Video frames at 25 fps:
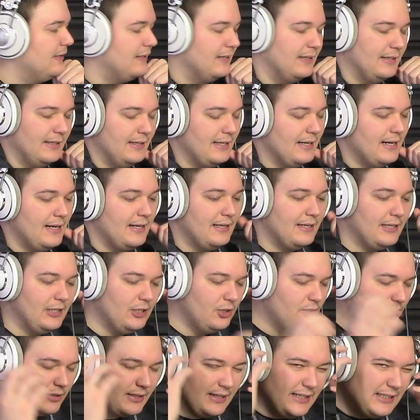Yeah,
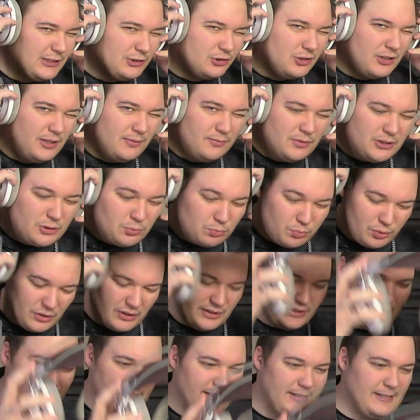your kick drum is
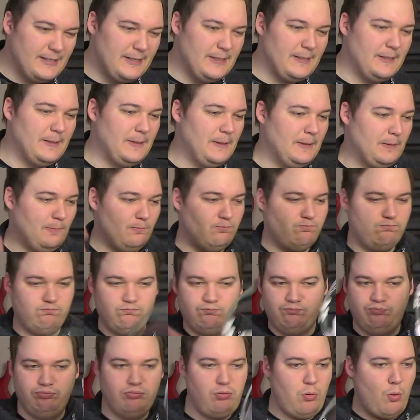pretty
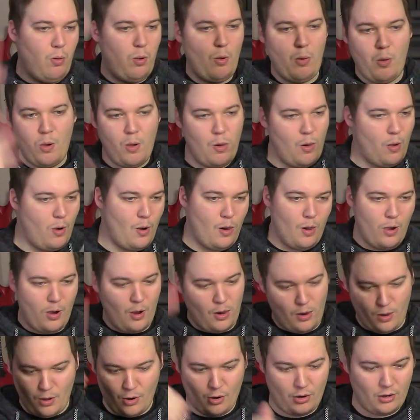
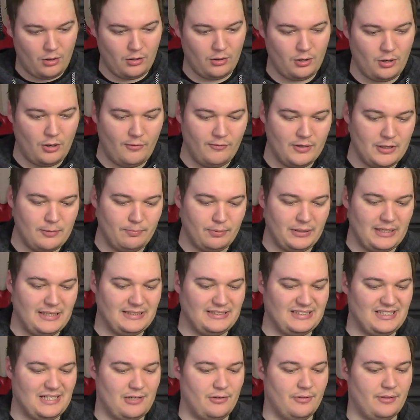all over the
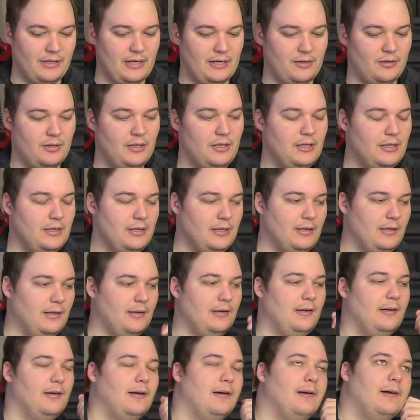place down there.
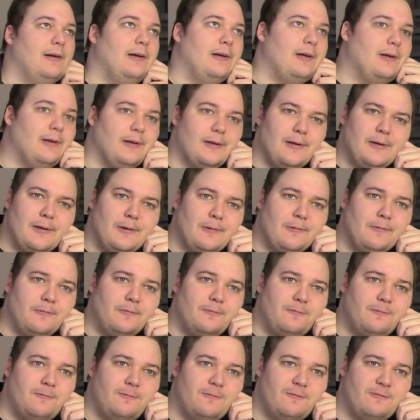
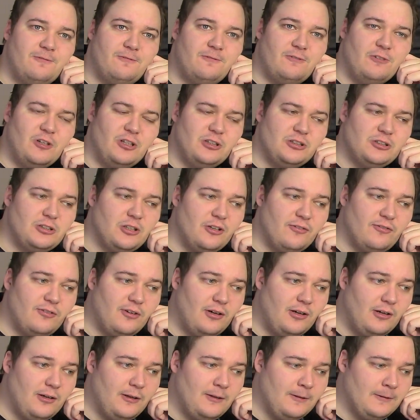First of
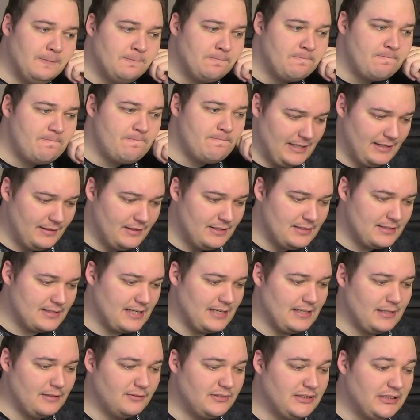all, in this
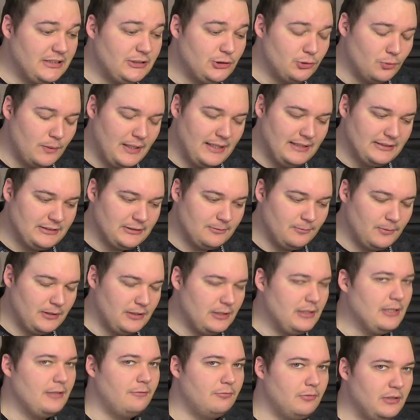kind of situation, when
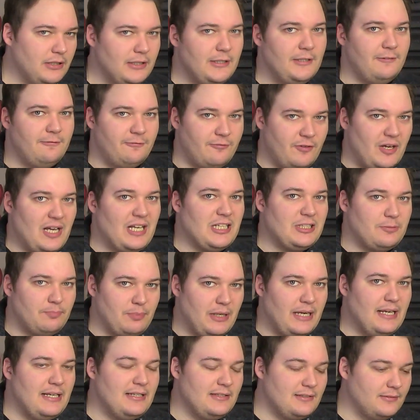you have really
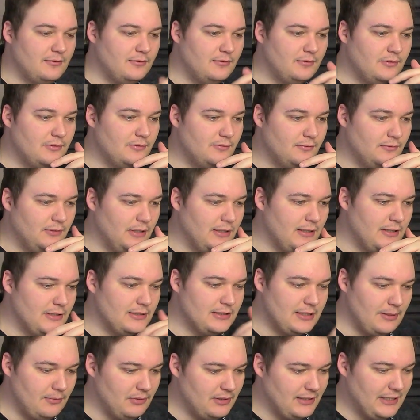fast-paced
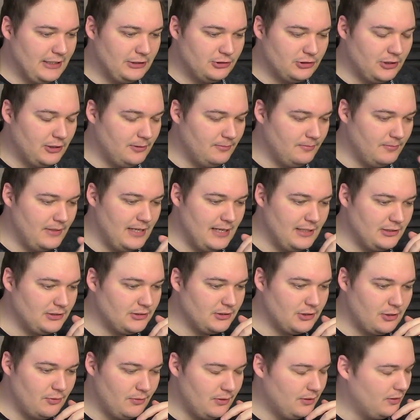double kick drum
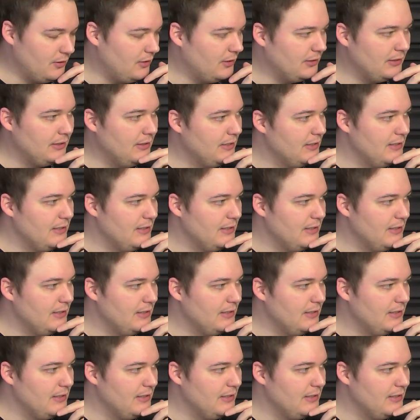action going on,